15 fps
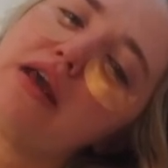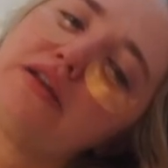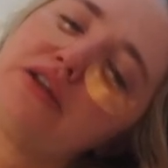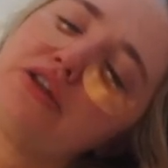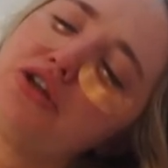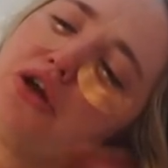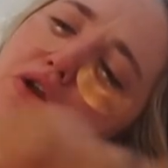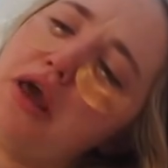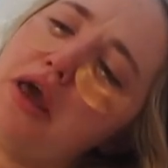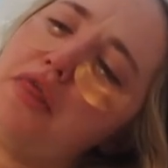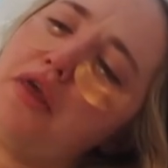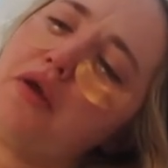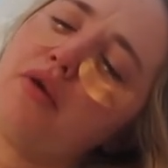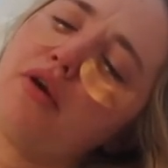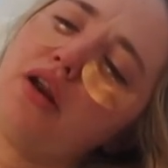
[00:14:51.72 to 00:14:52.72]
is a chill day. I
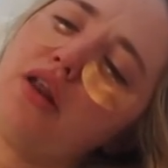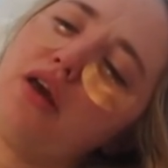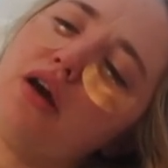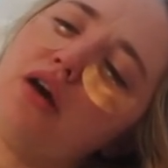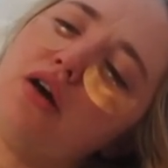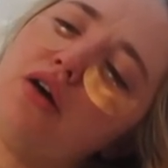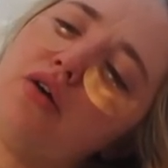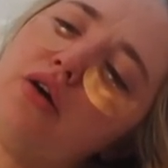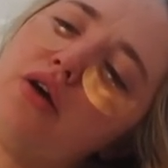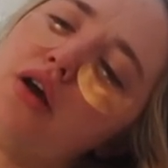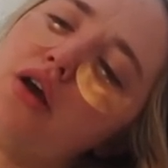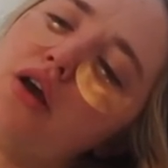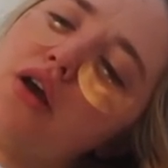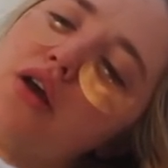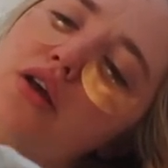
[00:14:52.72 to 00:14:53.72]
think we're gonna go
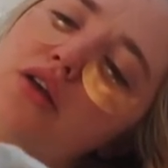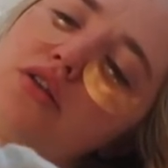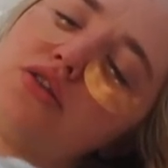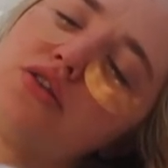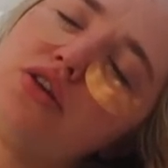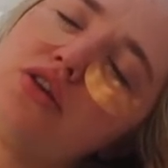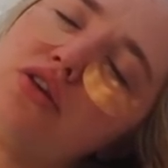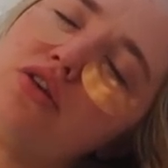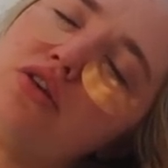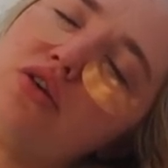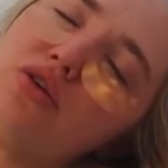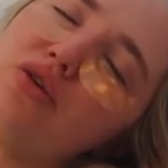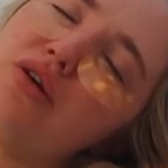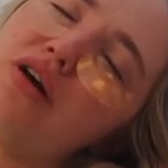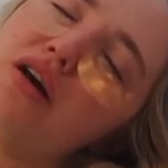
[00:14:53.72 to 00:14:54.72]

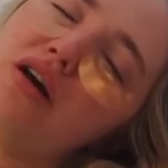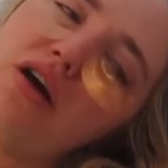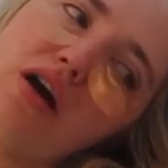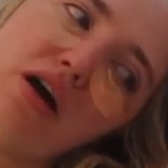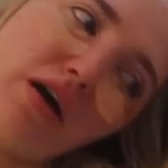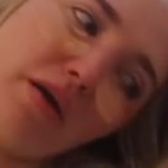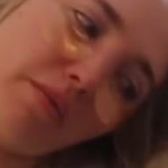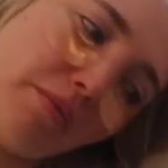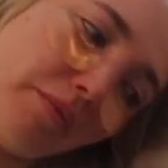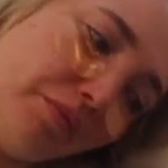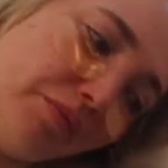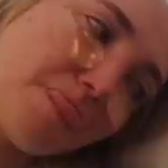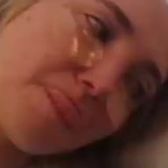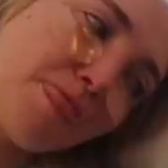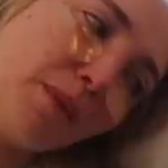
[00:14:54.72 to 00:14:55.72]
to
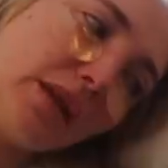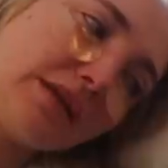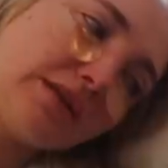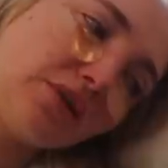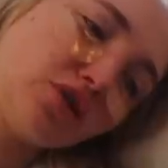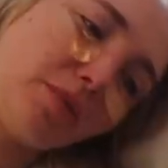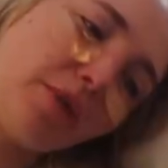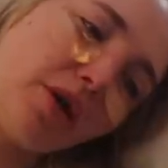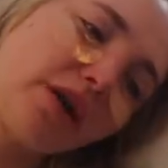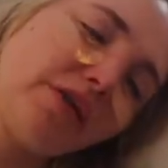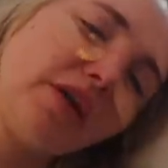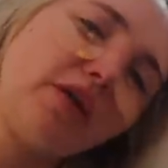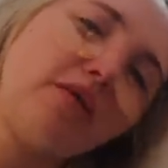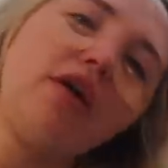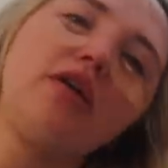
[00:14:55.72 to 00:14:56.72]
like Central Park and
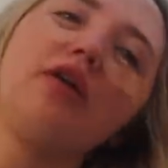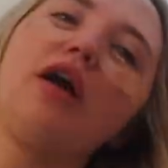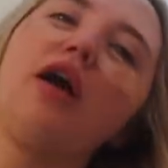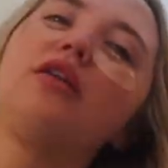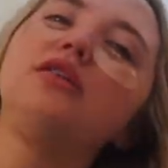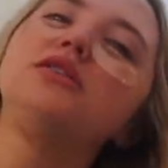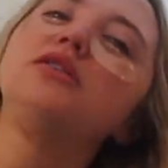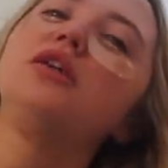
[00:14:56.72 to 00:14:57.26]
like walk around and